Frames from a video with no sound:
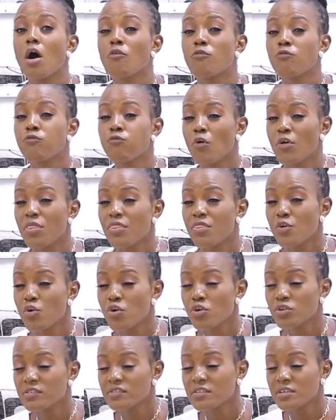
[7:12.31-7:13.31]
For
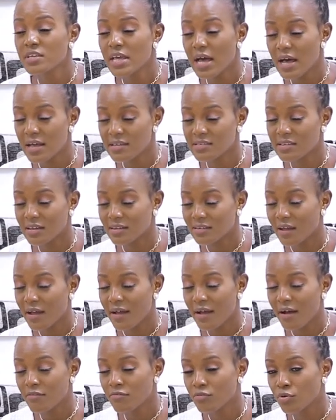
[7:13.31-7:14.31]
those years that I
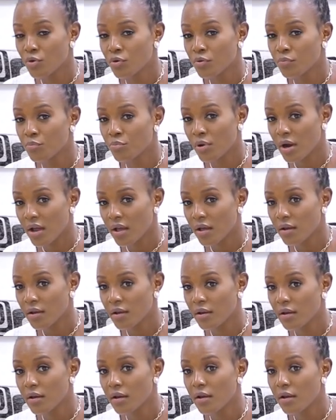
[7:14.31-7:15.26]
have known Brian,